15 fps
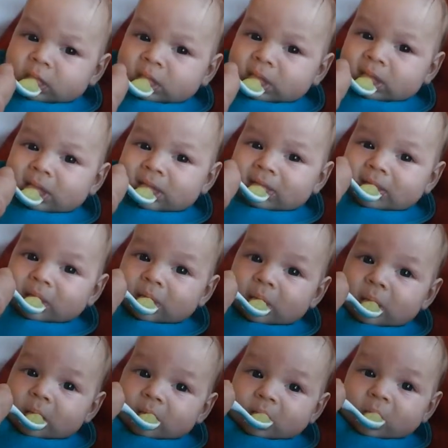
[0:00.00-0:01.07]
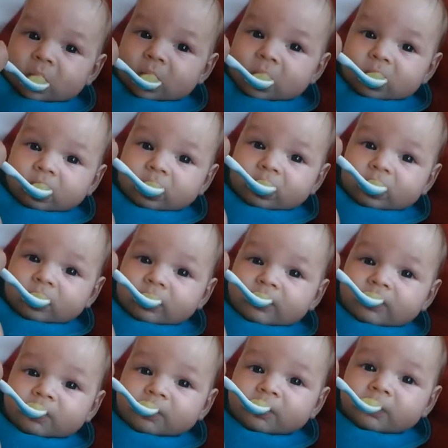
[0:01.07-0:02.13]
This is just the second time he's
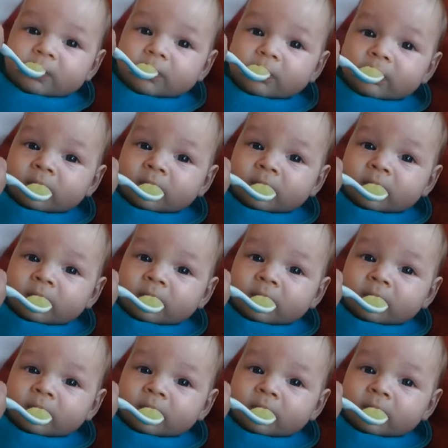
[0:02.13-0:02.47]
had a taste,